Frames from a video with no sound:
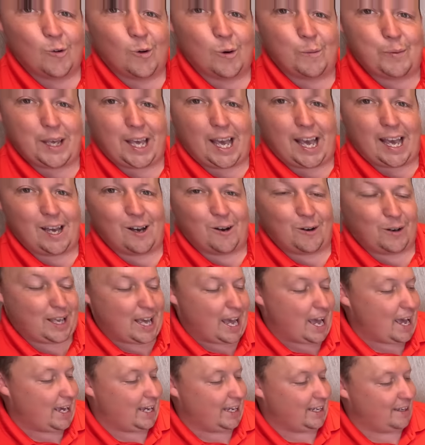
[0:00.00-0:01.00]
we'll be
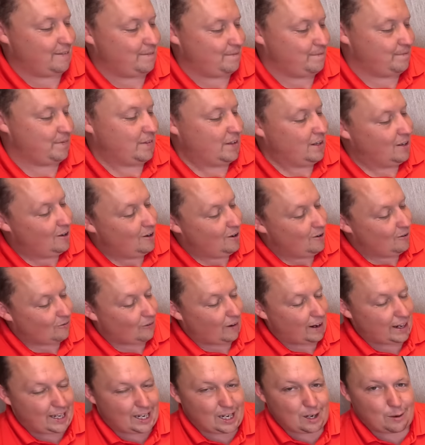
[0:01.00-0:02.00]
A-okay.
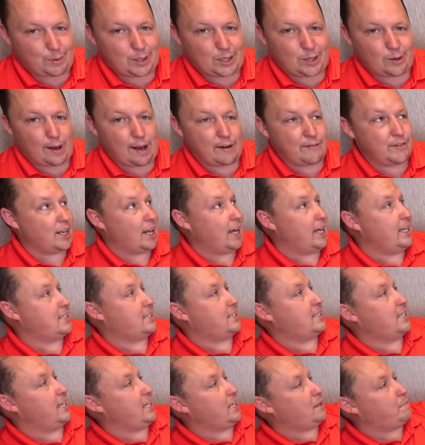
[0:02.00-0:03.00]
Right here, we do have a
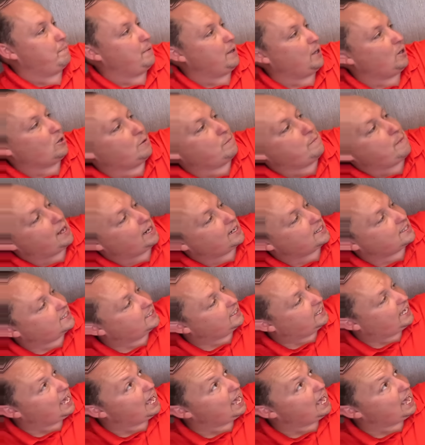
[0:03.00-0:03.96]
nice sink, mirrored medicine